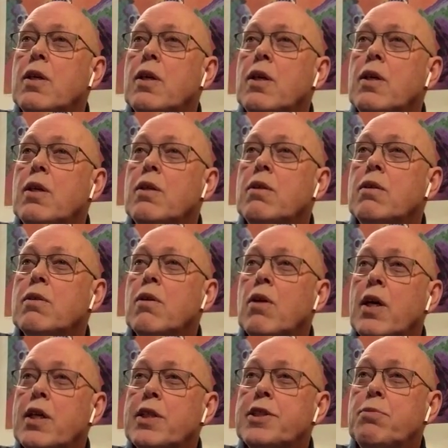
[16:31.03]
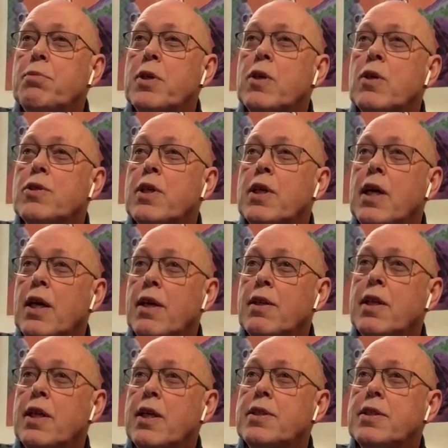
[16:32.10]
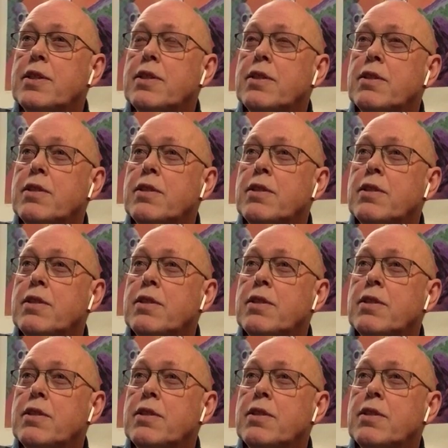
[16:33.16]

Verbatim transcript: uh, collection, because I had this